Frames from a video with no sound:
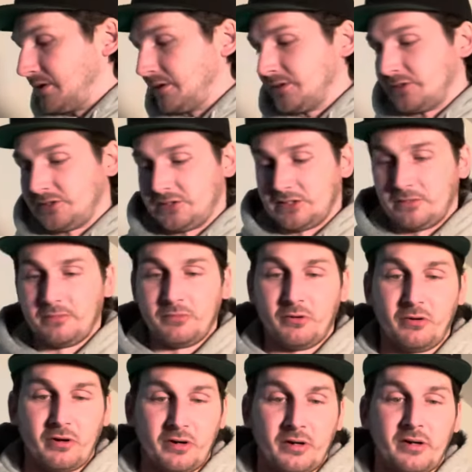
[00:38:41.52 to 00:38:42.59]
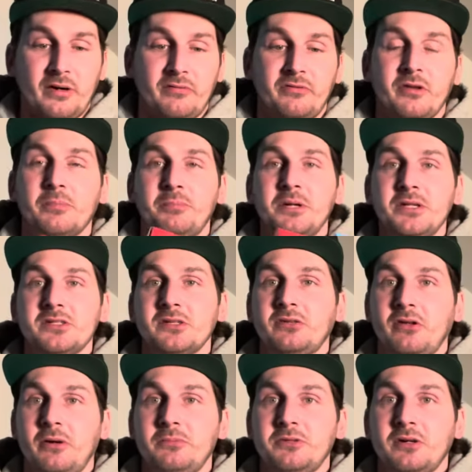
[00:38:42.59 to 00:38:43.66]
some more of the Pizza
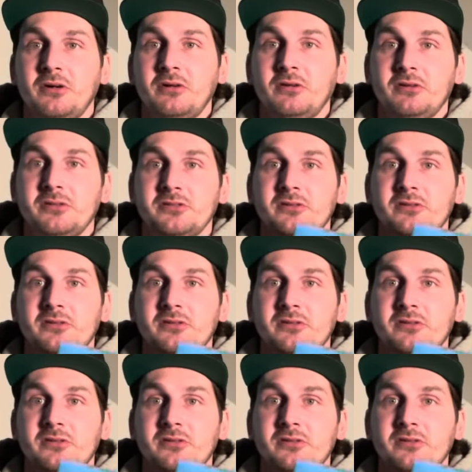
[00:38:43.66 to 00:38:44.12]
Club turtles.